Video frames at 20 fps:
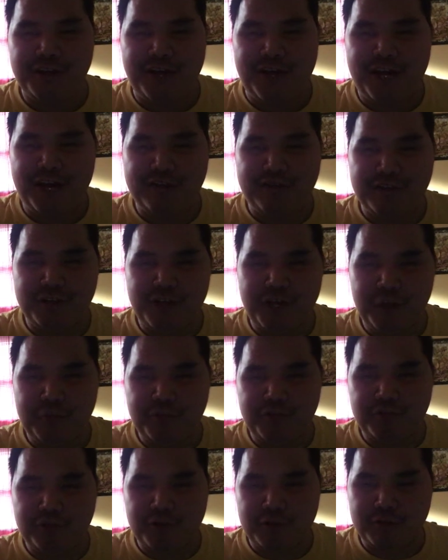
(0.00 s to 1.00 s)
after the
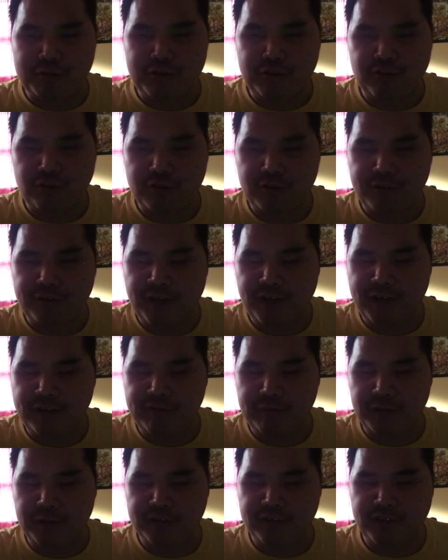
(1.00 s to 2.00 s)
harpsichord, we sort of
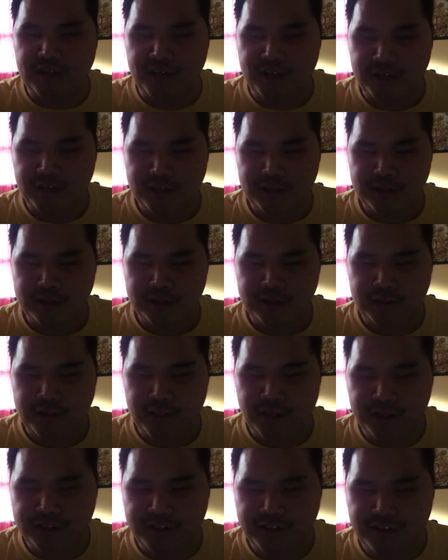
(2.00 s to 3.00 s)
have more of a
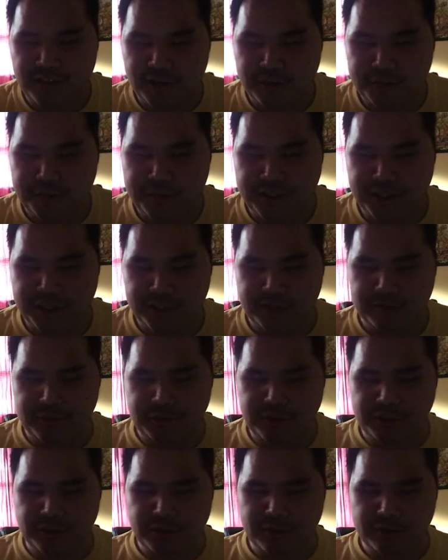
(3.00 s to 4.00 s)
honky-tonk piano
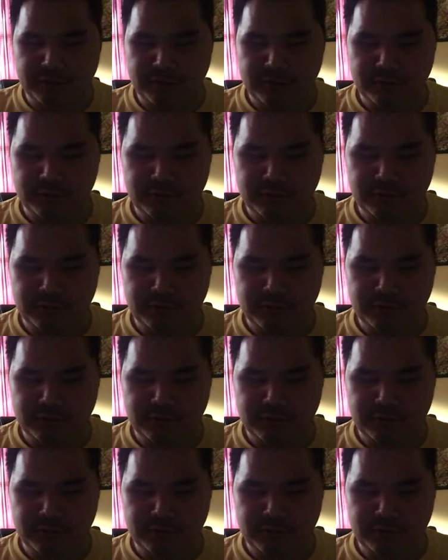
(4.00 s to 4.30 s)
here.